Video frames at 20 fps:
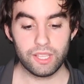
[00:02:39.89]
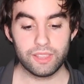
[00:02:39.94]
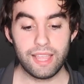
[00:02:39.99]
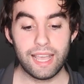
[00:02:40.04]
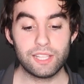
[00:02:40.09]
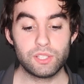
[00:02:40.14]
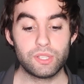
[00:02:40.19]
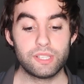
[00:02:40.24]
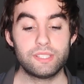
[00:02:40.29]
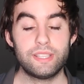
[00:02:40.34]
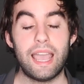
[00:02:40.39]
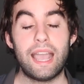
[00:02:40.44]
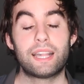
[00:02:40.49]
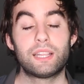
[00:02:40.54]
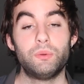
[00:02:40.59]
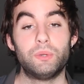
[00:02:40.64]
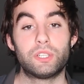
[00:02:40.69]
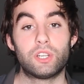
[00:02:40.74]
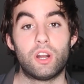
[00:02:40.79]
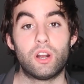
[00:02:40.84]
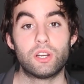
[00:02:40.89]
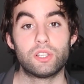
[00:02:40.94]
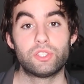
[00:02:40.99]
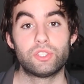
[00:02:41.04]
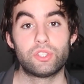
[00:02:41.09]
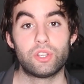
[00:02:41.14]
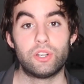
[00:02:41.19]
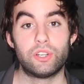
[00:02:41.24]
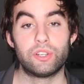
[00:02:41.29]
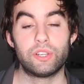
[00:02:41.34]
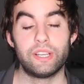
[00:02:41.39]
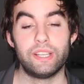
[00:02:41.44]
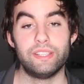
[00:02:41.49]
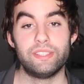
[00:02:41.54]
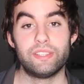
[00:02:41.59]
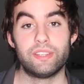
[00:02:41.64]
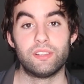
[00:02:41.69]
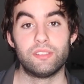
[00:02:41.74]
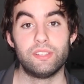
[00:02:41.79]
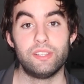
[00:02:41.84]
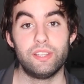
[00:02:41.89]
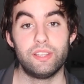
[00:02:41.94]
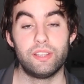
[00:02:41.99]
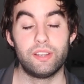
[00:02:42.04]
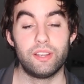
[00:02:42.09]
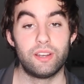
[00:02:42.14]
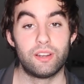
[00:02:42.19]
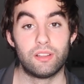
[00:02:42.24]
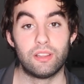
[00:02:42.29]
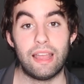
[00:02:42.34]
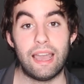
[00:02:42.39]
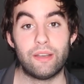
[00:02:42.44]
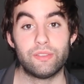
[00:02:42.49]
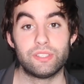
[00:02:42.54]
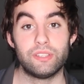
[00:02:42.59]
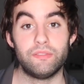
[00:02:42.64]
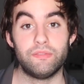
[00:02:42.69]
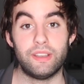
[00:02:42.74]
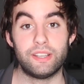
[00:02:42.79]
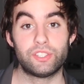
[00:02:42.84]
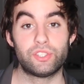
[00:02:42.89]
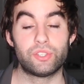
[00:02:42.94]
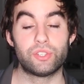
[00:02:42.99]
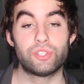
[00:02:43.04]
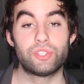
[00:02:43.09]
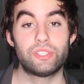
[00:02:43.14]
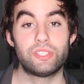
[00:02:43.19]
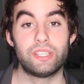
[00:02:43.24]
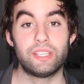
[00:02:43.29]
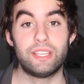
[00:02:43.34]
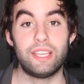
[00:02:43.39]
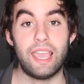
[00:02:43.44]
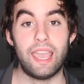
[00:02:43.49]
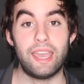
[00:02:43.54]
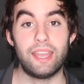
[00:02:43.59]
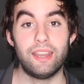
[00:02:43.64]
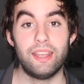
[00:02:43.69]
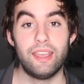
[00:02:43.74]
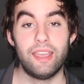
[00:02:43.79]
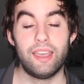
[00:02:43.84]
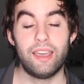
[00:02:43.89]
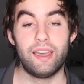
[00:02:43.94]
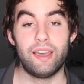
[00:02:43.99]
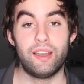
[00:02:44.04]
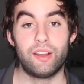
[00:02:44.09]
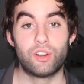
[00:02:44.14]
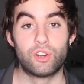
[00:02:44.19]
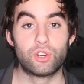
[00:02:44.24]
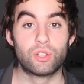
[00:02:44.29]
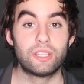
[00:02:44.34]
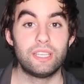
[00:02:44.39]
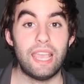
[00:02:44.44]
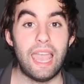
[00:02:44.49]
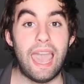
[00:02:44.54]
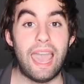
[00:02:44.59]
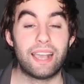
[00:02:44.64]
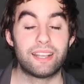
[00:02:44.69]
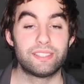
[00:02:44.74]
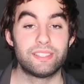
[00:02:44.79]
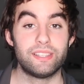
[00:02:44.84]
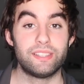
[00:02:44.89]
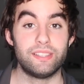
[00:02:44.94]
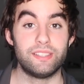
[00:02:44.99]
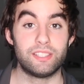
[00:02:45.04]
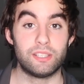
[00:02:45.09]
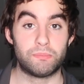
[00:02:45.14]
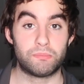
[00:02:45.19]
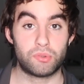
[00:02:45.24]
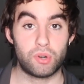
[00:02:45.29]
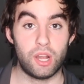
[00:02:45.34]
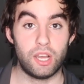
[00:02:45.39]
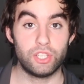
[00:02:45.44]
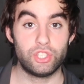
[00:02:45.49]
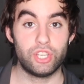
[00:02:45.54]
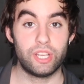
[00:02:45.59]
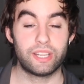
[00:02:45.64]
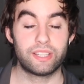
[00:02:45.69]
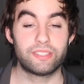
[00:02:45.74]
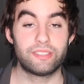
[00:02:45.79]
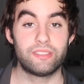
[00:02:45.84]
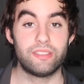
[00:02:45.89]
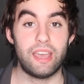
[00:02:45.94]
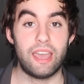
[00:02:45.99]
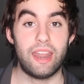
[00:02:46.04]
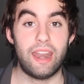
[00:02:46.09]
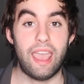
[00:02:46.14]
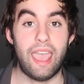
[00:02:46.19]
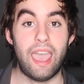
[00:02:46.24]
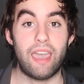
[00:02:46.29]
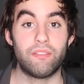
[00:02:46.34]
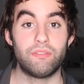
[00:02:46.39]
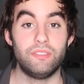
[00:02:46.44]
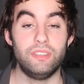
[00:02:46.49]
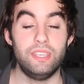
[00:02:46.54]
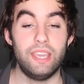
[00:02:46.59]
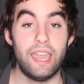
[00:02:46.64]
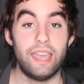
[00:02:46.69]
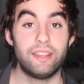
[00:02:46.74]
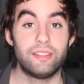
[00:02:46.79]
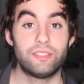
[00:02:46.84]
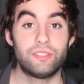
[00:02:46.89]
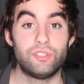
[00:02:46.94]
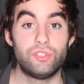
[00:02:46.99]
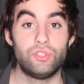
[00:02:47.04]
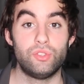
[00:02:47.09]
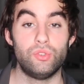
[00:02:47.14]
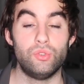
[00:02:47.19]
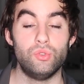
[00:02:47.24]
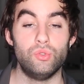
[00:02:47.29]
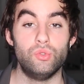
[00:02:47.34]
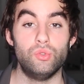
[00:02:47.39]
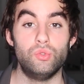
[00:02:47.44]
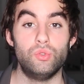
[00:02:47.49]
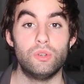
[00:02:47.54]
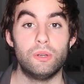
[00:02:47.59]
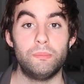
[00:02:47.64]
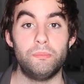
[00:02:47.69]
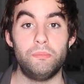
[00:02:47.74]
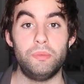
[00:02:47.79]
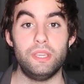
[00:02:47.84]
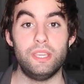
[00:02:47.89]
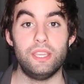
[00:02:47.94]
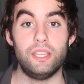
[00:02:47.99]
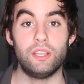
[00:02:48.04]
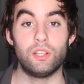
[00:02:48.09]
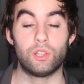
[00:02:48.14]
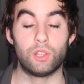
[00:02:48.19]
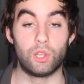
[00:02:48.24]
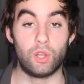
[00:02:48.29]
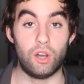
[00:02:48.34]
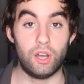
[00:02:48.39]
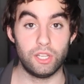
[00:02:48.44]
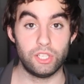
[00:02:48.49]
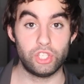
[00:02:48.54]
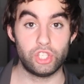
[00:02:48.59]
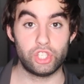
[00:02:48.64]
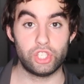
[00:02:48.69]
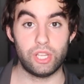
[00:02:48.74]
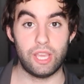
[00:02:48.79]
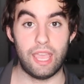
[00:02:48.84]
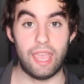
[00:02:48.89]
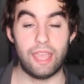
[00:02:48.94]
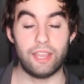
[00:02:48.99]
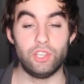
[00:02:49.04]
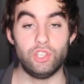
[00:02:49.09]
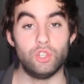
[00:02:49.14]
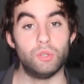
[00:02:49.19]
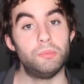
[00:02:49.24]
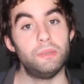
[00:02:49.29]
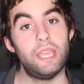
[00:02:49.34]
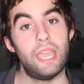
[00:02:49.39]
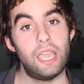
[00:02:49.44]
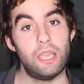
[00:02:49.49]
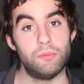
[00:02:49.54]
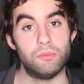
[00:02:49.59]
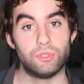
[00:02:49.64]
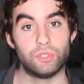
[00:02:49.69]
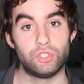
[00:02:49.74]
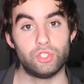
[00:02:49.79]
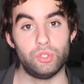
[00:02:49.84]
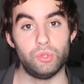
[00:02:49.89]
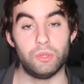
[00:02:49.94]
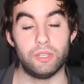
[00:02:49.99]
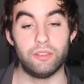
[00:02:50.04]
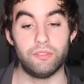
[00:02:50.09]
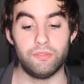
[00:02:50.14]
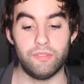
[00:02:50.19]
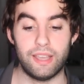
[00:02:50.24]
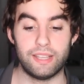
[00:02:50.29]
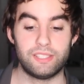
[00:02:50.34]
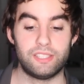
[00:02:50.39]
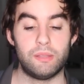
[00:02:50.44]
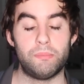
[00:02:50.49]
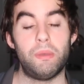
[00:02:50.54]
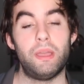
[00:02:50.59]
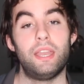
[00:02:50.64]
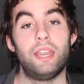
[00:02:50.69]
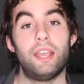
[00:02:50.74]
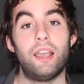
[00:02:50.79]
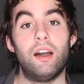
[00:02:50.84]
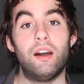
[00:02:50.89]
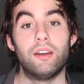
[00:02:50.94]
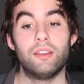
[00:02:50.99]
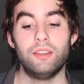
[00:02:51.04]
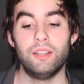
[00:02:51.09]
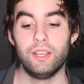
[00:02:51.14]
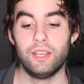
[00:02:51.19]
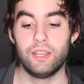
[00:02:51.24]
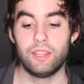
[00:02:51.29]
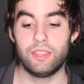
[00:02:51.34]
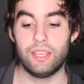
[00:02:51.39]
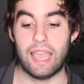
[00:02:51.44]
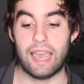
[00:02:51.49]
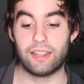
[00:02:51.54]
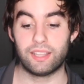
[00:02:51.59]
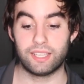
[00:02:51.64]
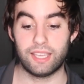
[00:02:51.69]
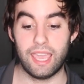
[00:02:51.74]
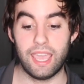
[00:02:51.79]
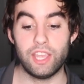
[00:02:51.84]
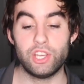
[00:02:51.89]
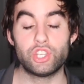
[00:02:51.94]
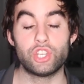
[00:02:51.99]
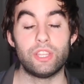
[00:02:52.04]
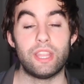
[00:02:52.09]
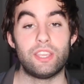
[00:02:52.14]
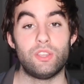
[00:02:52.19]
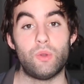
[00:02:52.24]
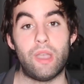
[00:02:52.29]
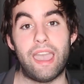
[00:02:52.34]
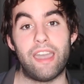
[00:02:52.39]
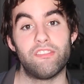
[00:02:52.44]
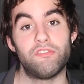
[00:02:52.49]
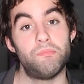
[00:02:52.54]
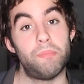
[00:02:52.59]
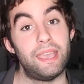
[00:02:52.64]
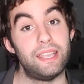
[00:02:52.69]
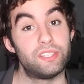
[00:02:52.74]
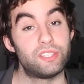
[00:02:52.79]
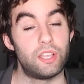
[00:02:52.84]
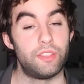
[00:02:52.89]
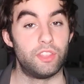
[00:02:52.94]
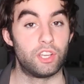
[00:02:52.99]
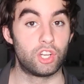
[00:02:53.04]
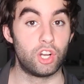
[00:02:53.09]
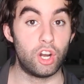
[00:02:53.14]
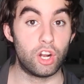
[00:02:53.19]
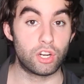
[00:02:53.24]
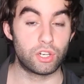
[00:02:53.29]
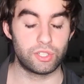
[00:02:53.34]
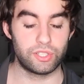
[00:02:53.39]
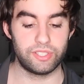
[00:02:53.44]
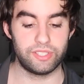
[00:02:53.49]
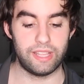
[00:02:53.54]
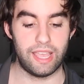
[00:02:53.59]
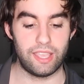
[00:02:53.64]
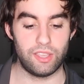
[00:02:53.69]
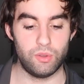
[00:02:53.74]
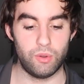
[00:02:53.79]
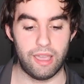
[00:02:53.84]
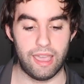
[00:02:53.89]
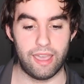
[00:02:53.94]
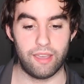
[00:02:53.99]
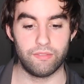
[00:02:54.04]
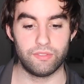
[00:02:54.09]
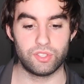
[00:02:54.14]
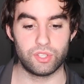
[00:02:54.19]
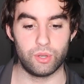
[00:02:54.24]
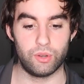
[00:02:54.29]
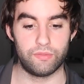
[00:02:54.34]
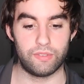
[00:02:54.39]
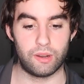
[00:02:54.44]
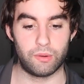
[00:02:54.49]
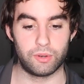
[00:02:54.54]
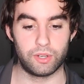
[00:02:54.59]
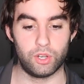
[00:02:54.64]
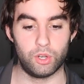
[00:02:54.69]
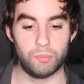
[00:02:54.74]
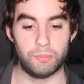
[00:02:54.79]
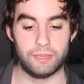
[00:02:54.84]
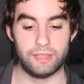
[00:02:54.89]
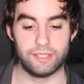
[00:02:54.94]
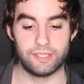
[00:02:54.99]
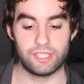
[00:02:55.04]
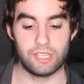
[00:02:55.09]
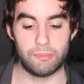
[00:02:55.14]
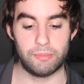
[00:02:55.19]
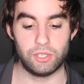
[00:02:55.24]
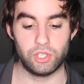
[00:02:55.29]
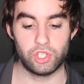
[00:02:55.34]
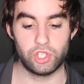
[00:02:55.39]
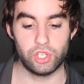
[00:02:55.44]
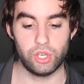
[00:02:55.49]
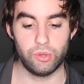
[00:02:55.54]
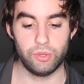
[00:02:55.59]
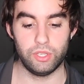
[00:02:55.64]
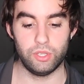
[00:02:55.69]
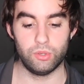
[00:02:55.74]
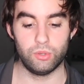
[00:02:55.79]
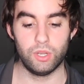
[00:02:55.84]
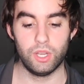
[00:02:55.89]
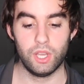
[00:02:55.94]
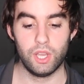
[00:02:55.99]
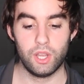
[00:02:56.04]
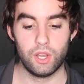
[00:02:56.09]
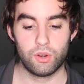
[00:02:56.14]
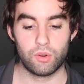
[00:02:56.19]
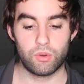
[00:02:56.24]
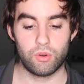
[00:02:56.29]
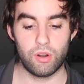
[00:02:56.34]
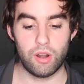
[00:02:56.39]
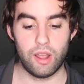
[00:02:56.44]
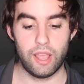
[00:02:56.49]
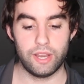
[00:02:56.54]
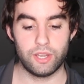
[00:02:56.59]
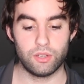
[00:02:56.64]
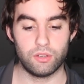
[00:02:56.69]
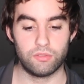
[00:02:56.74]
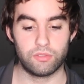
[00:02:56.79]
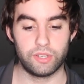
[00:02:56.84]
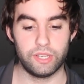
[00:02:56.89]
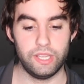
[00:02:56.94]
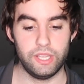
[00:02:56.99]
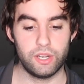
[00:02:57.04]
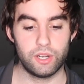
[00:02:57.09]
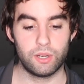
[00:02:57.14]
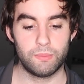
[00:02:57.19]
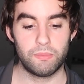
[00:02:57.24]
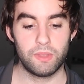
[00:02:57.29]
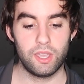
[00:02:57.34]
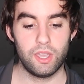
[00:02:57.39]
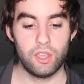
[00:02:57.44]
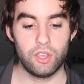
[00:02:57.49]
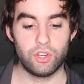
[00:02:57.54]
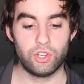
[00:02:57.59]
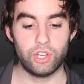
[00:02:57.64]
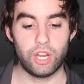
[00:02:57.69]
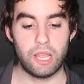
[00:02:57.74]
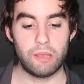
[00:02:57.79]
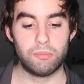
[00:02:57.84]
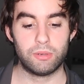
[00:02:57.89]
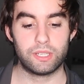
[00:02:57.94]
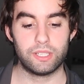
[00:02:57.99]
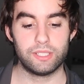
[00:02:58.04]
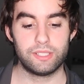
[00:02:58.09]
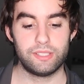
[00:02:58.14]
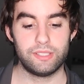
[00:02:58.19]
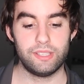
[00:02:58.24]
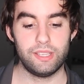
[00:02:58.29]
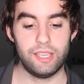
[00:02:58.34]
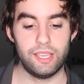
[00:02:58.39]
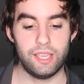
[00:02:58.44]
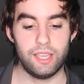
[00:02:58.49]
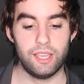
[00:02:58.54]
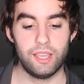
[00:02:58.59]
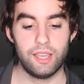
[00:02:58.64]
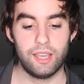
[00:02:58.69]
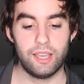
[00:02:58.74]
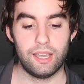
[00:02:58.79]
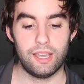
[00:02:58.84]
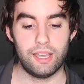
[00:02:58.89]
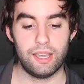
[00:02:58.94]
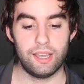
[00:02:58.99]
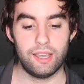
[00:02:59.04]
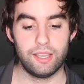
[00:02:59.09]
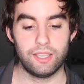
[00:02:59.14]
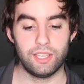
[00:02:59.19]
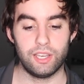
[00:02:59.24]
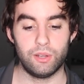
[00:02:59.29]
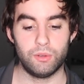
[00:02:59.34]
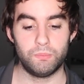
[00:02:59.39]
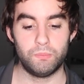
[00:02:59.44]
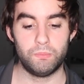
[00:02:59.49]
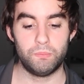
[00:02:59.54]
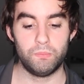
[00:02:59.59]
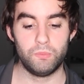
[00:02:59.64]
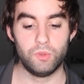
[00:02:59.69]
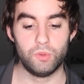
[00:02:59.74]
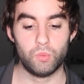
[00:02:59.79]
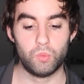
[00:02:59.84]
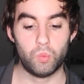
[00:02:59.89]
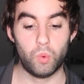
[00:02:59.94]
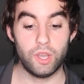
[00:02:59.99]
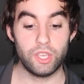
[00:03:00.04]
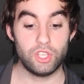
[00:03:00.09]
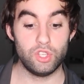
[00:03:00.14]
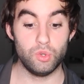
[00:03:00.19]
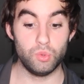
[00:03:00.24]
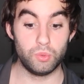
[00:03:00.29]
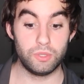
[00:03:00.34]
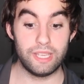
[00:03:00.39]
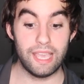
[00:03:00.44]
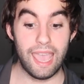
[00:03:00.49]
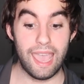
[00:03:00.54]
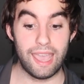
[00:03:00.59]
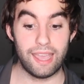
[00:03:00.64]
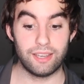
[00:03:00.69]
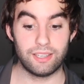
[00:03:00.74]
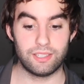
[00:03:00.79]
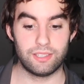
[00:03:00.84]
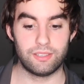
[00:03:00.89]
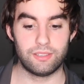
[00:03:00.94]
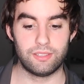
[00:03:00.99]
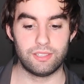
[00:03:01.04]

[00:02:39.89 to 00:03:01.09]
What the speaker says: that's exactly what Cardstarter is. It allows investors to get early access into projects that have yet to be launched, and you'll be able to invest depending on the allocation that you have based on the cards that you have. So if I were to open this up and show you right over here, you're able to see what you get